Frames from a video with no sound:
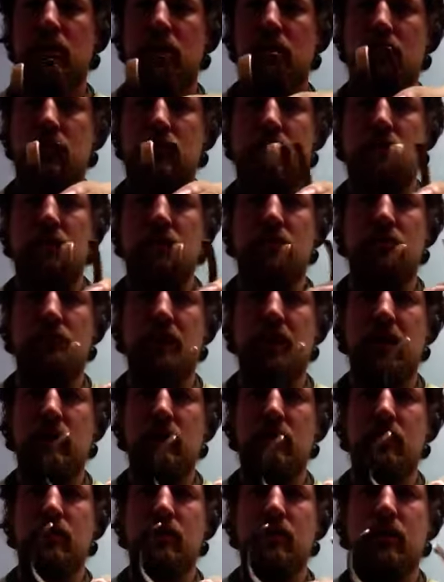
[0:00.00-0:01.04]
There's little
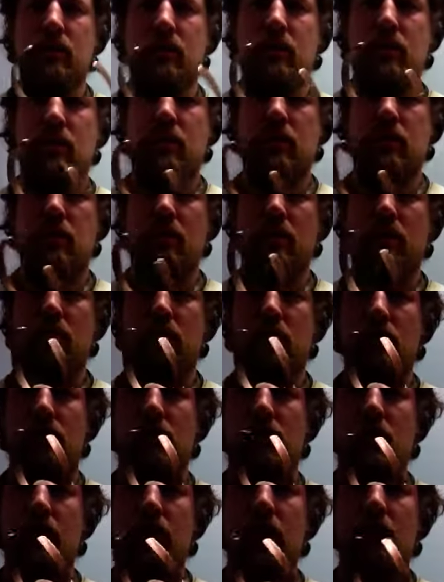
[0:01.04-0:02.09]
magnets in here,
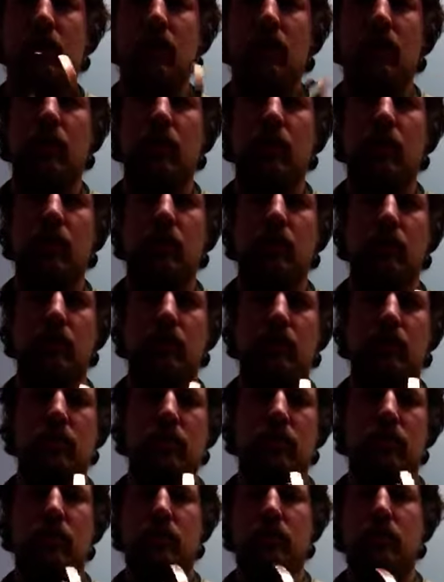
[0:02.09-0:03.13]

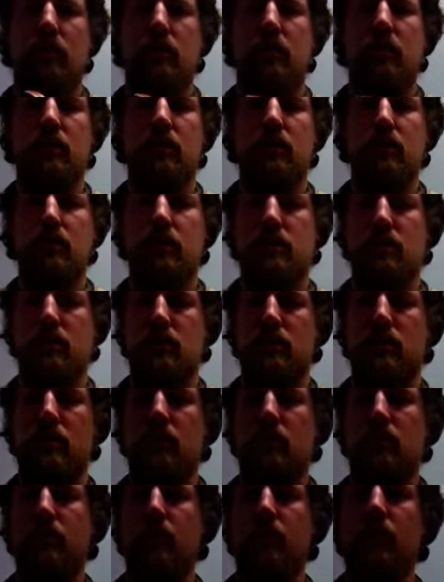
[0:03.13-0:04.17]
but they are
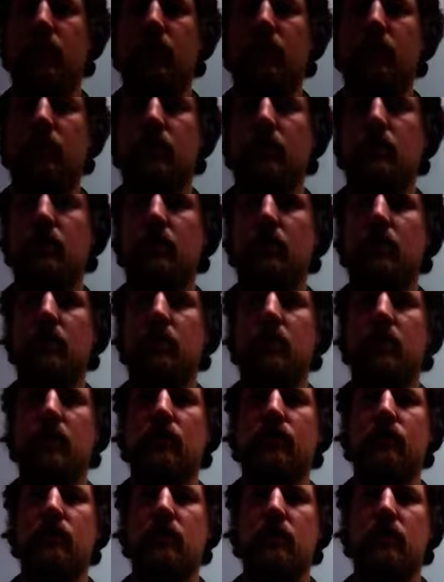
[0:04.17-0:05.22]
in, they're
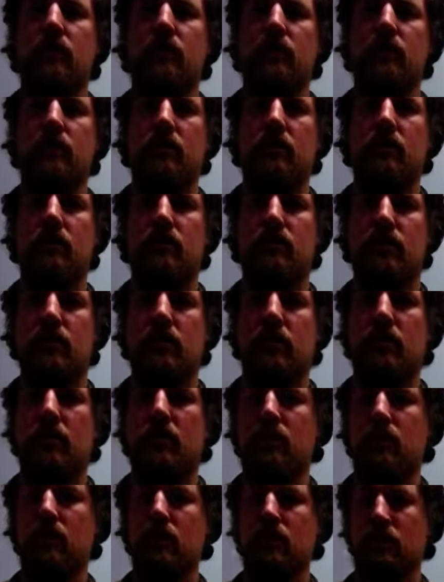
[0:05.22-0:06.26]
not very
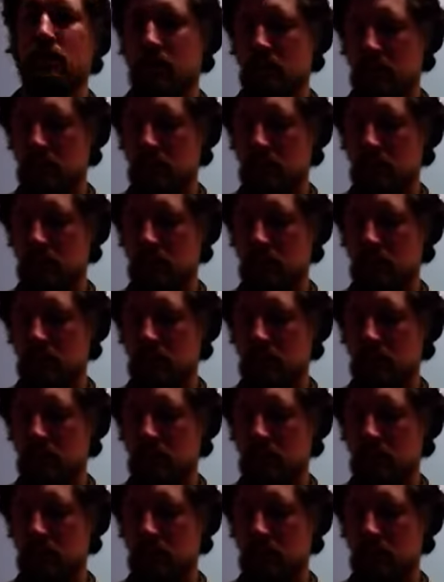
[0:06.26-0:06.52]
significant,